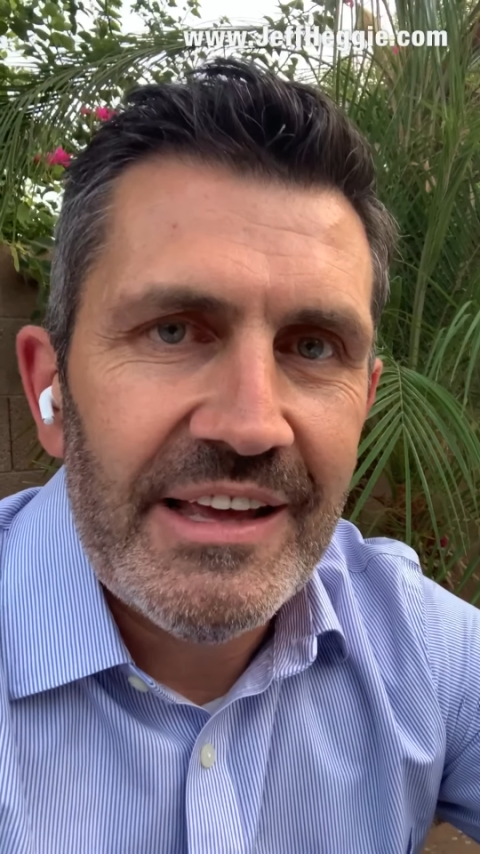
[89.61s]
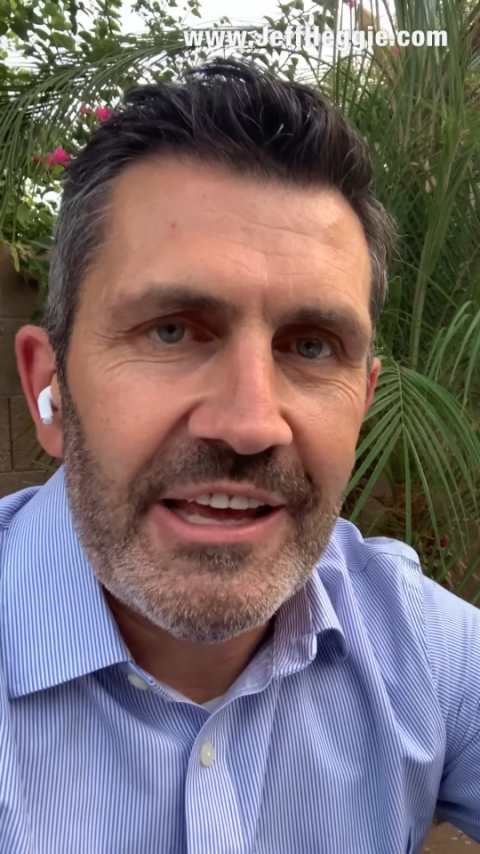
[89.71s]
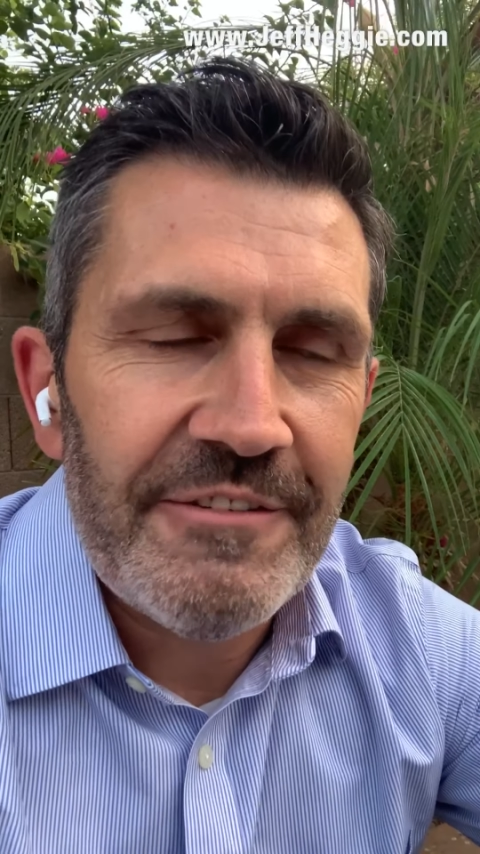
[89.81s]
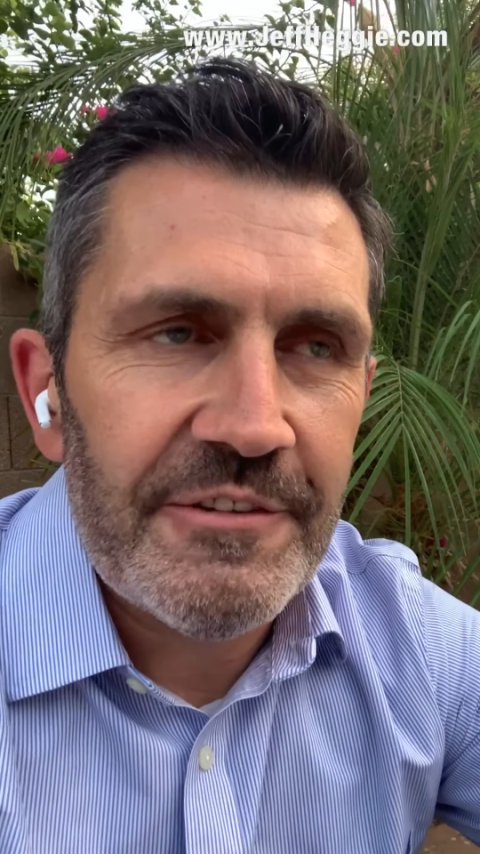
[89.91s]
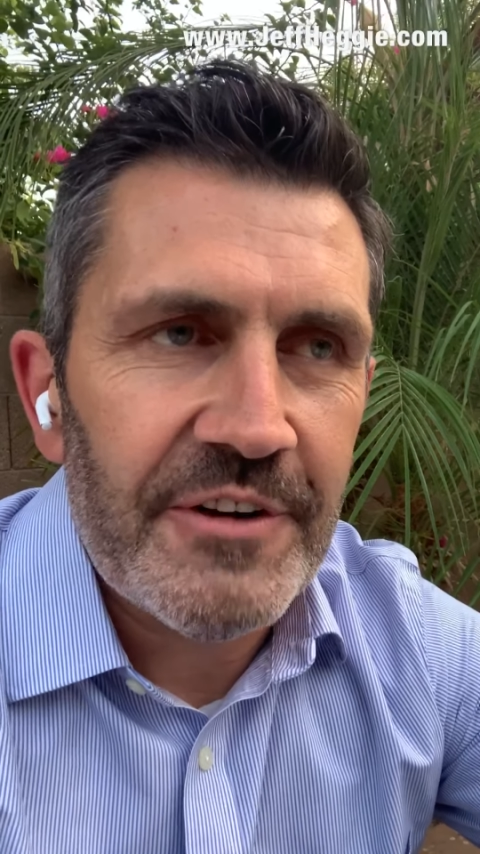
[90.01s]

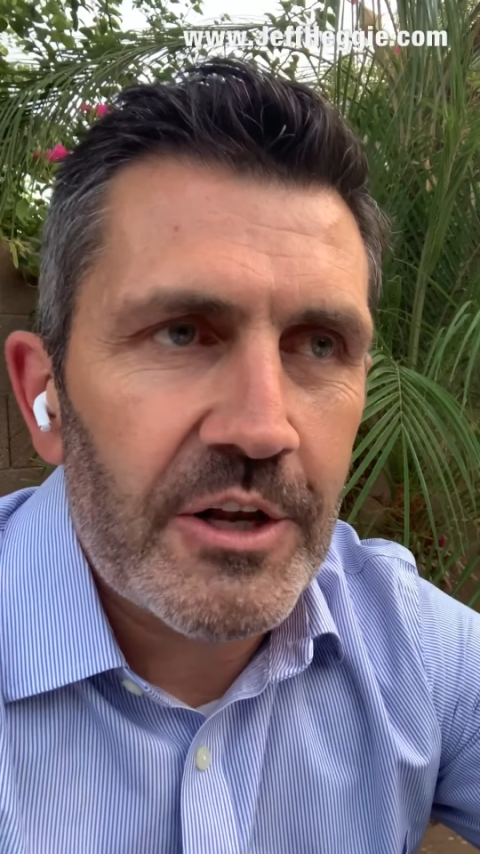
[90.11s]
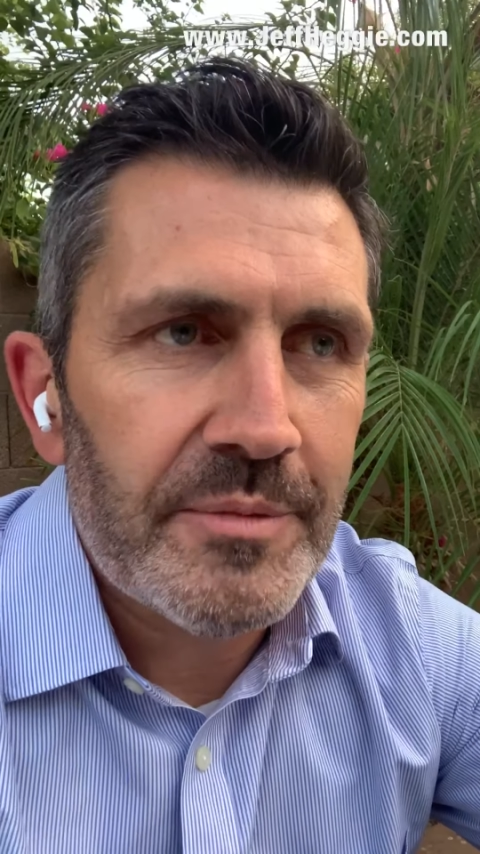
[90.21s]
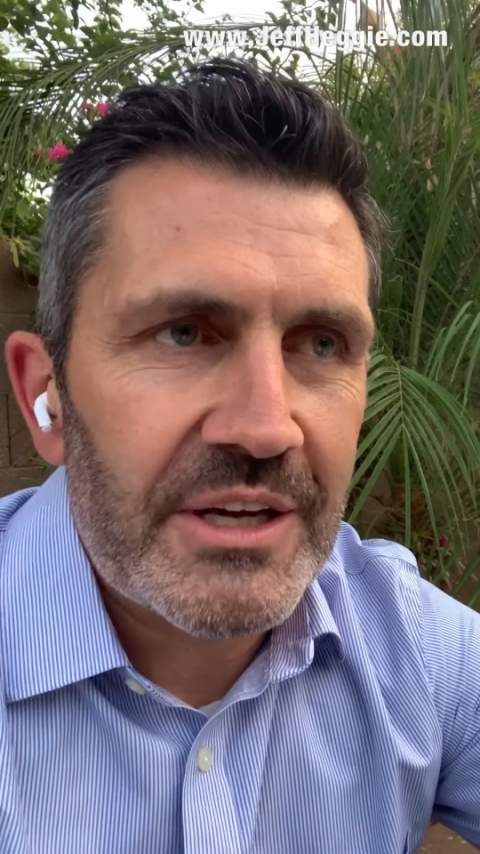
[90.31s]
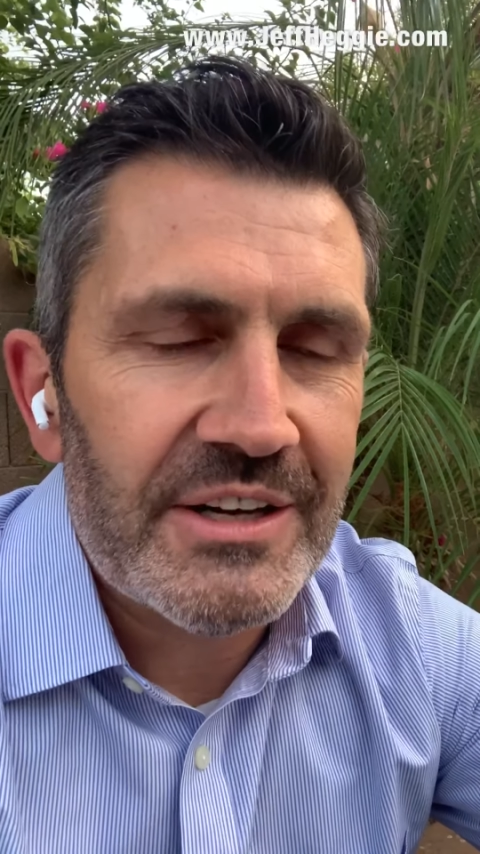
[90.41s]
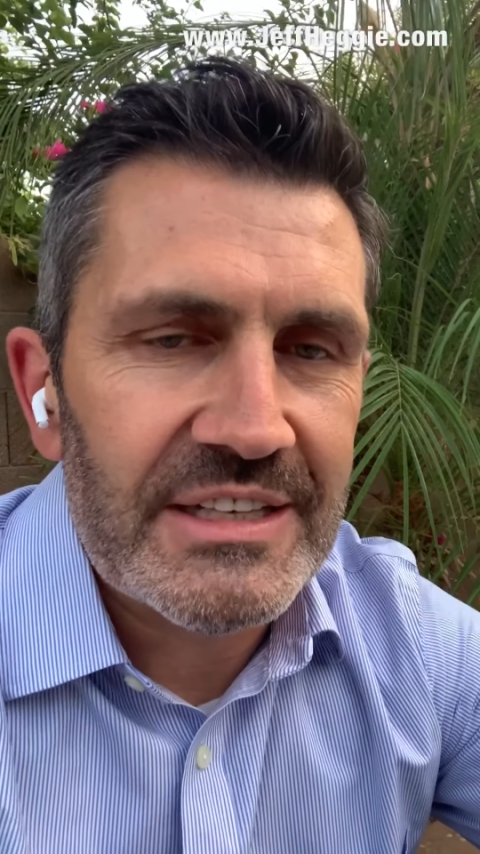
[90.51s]
if you follow me
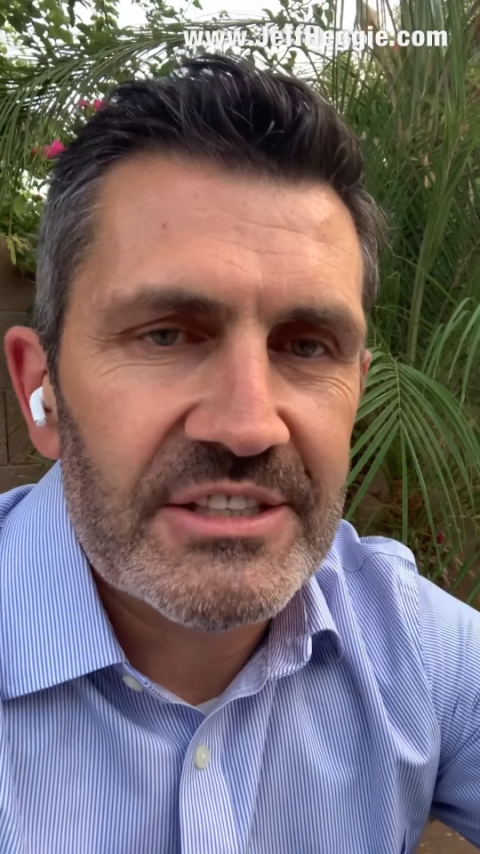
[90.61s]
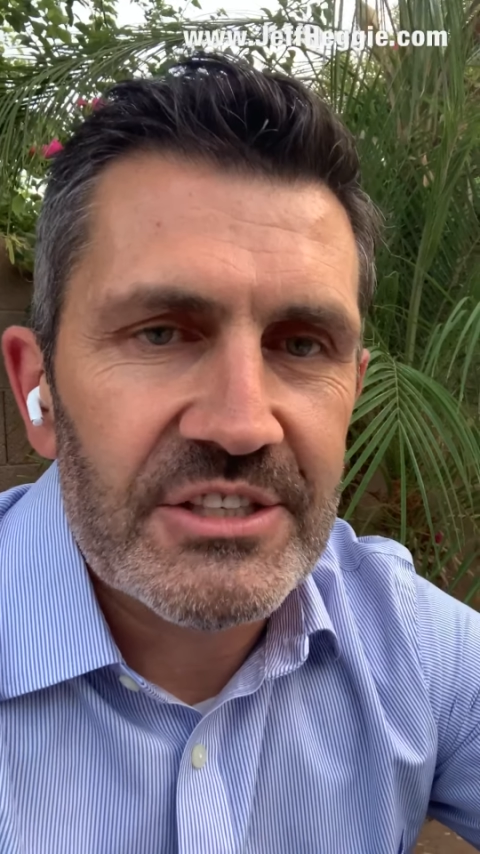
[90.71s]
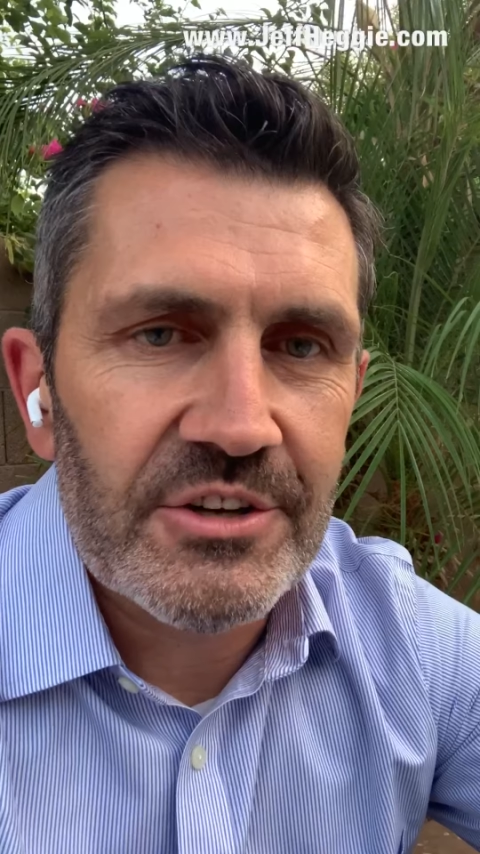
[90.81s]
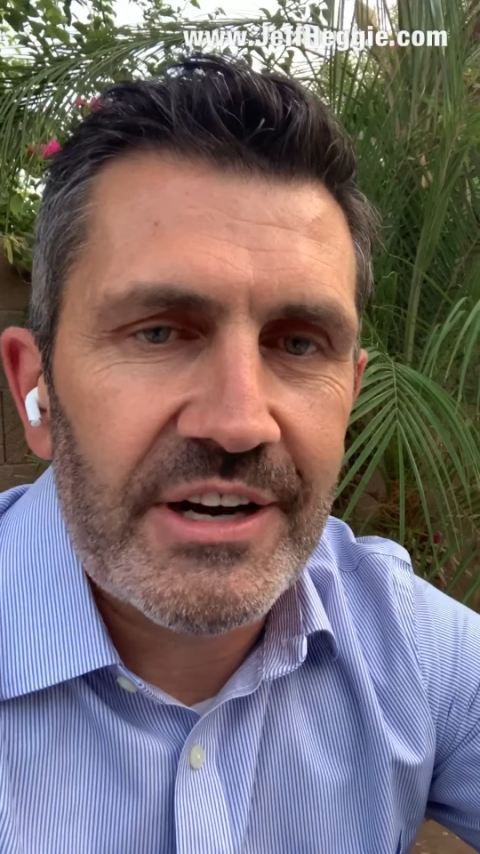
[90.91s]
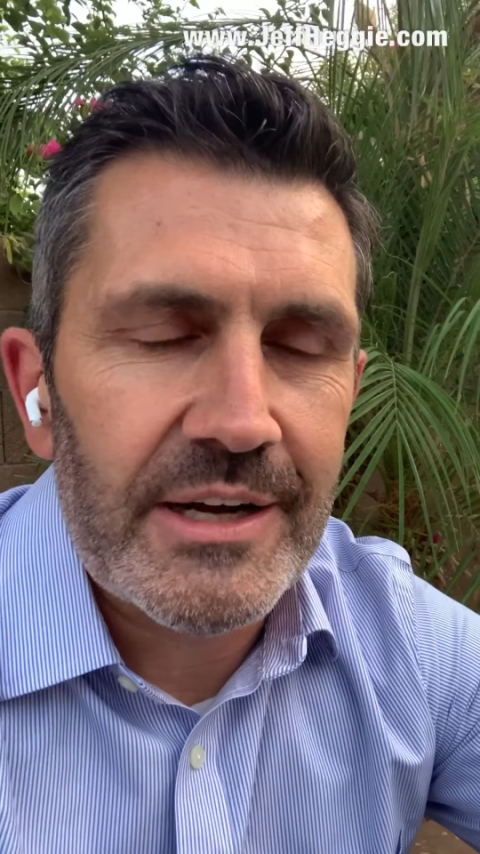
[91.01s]
on
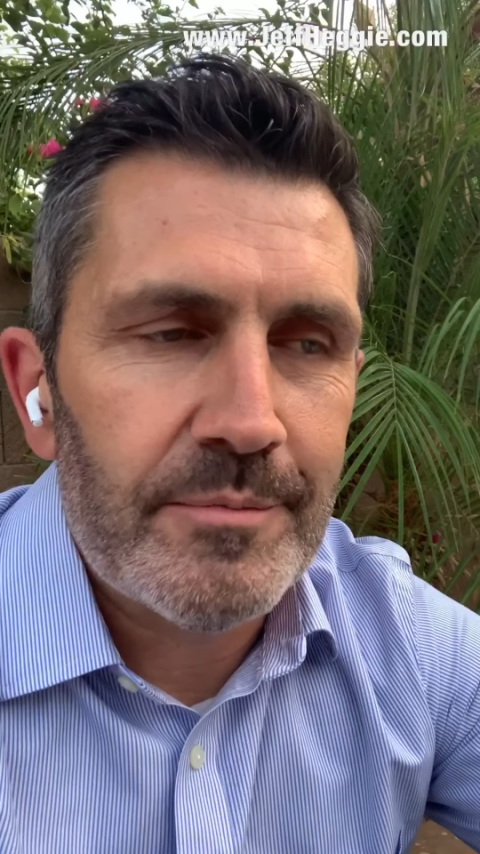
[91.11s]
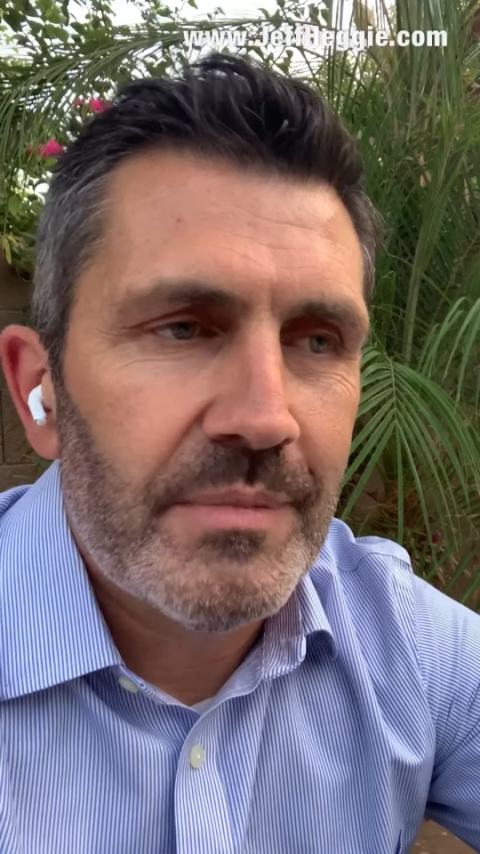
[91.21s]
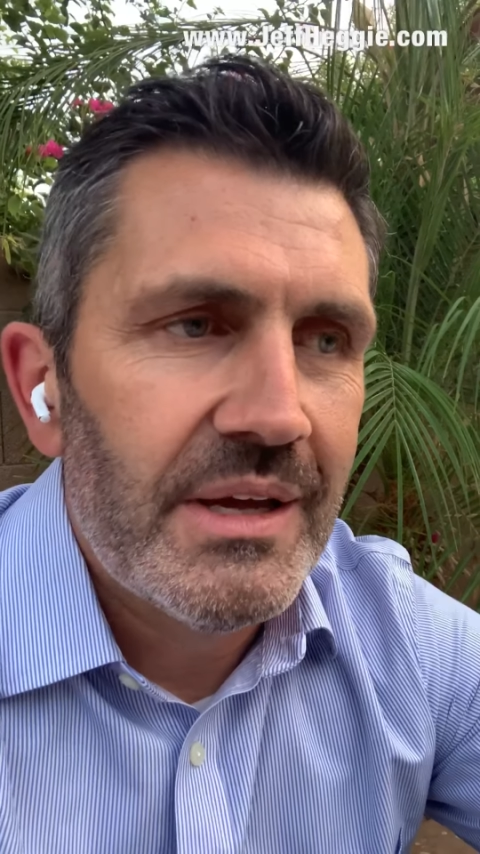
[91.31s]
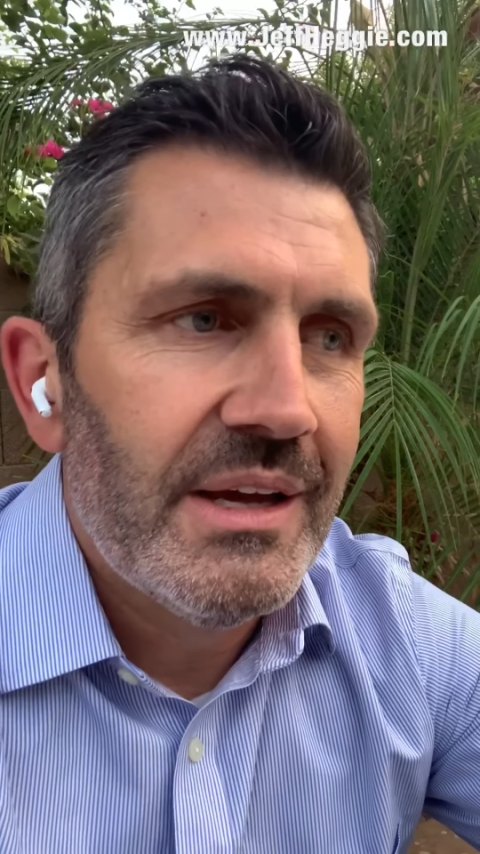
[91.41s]
Instagram,